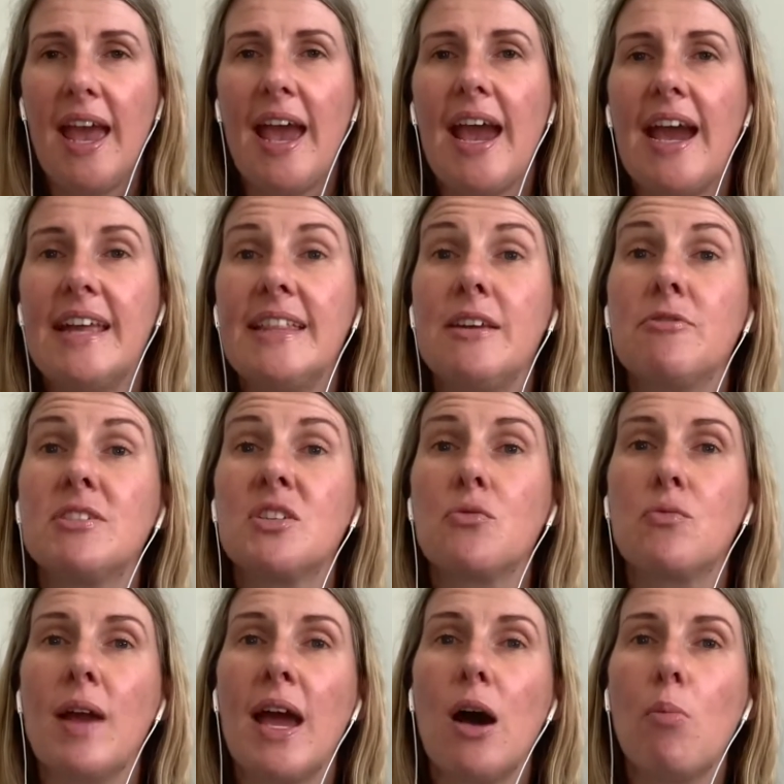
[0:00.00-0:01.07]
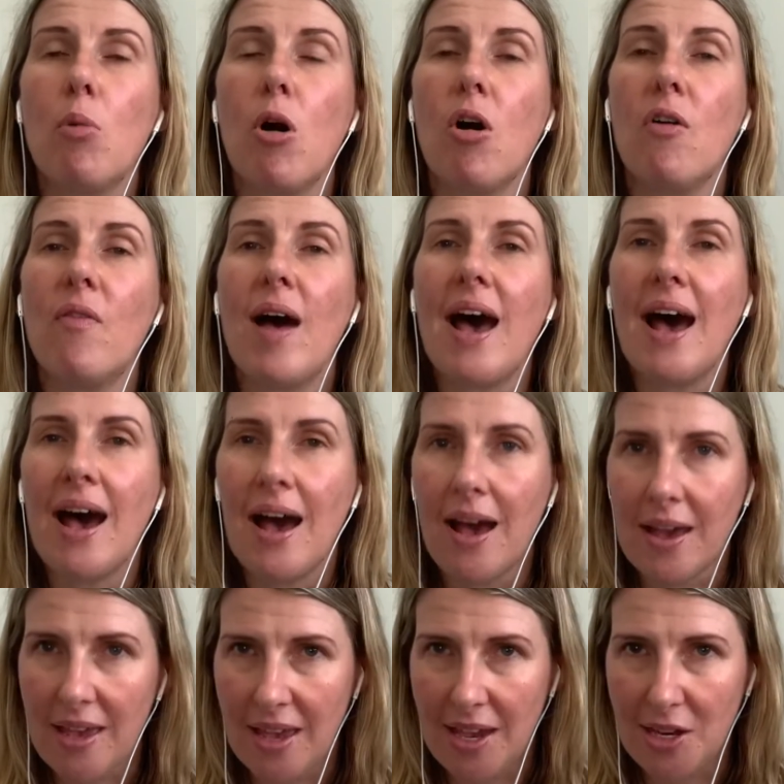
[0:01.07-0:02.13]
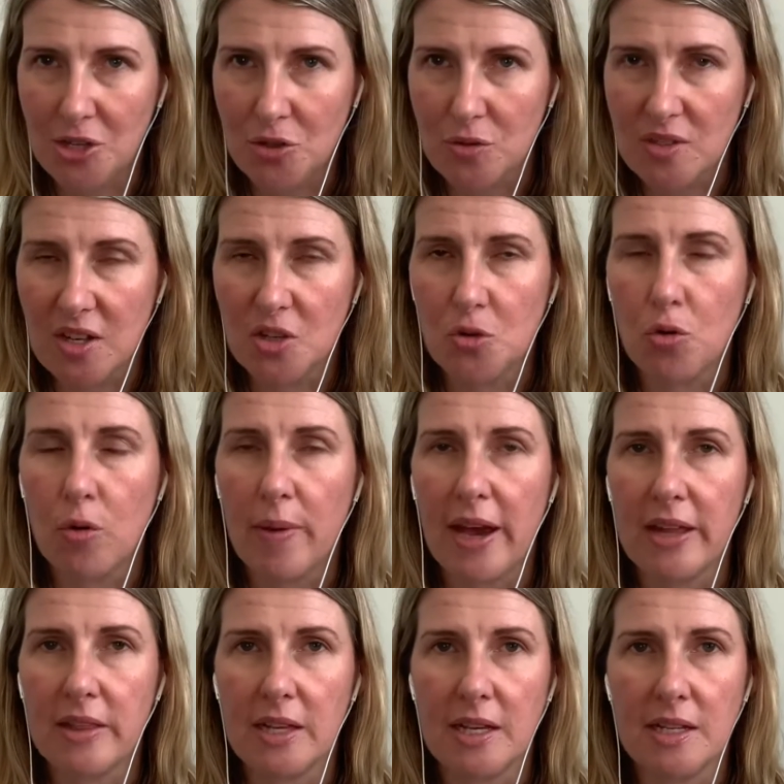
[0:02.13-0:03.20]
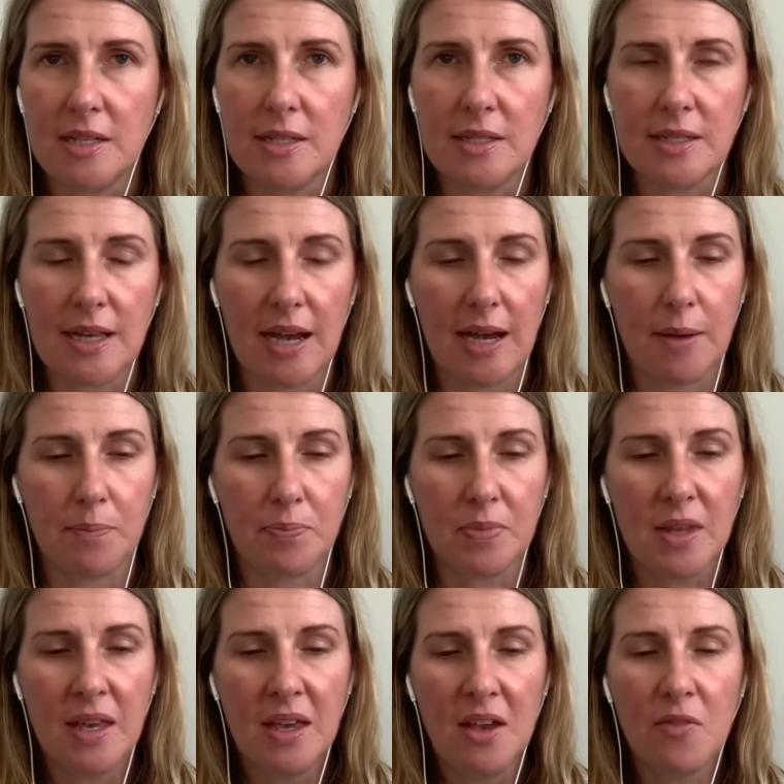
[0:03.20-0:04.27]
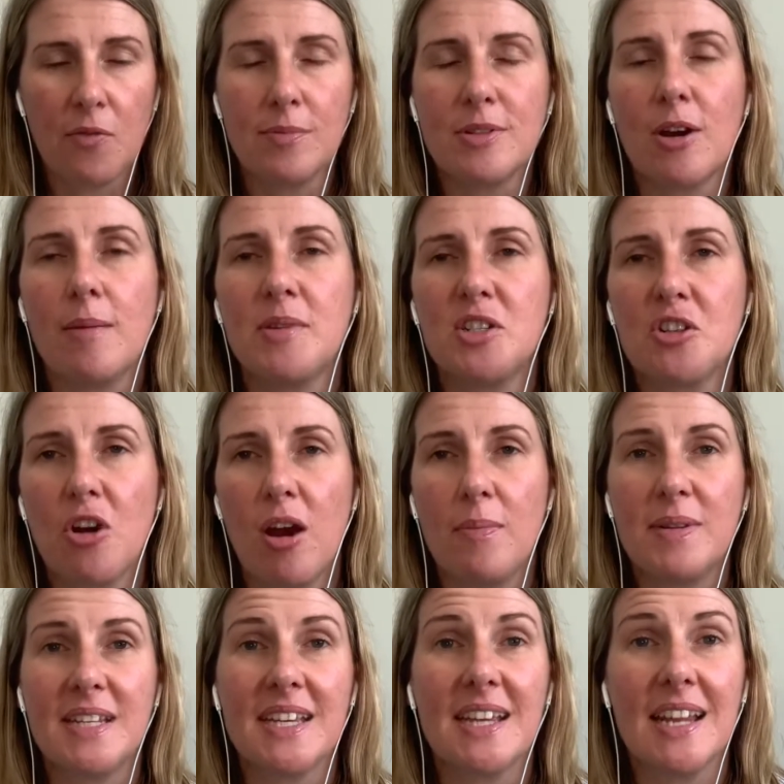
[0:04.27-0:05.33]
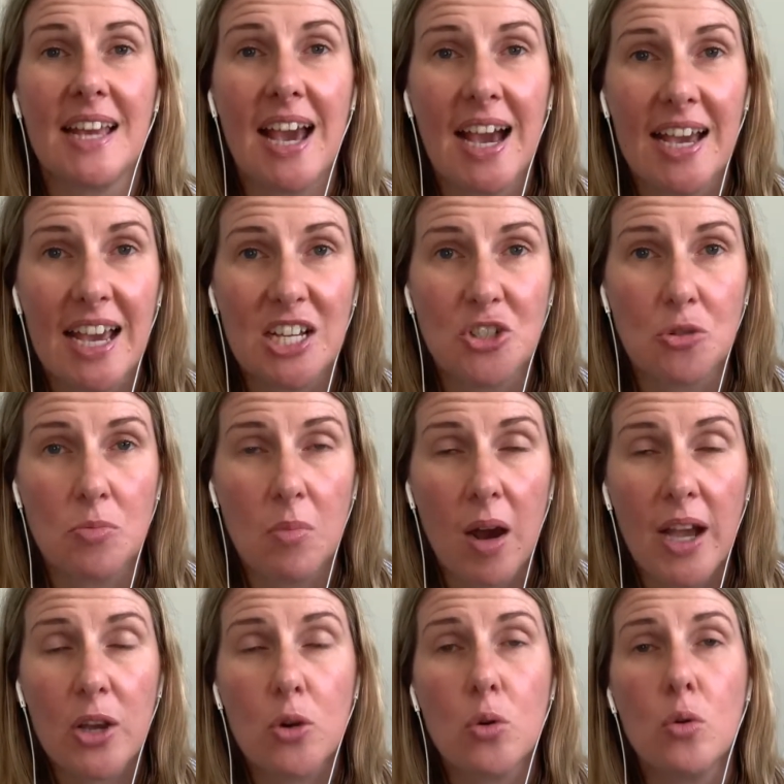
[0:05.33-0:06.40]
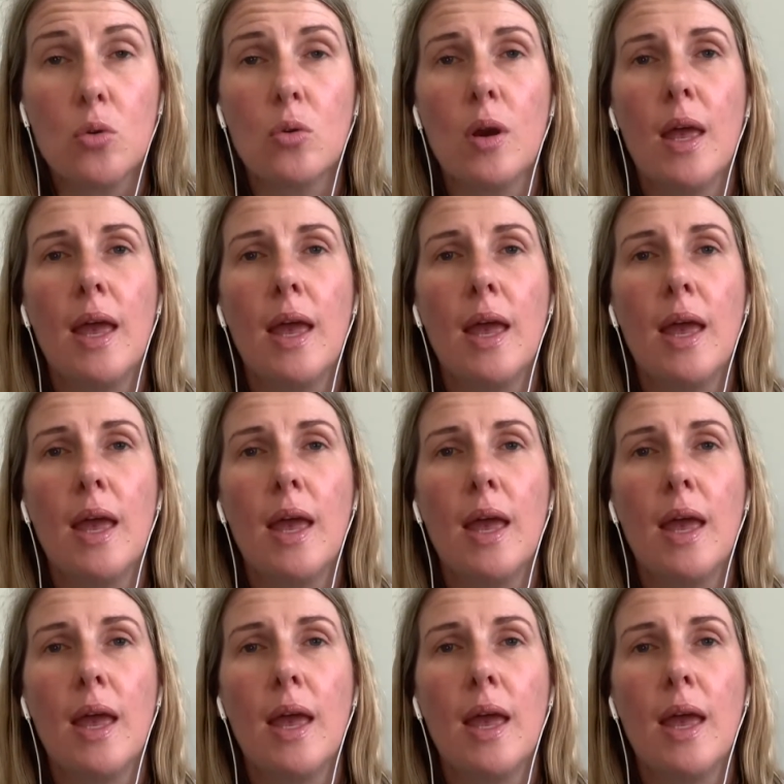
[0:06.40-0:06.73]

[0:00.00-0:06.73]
And there is a realm of archangels. I talk about these from time to time, particularly Archangel Michael,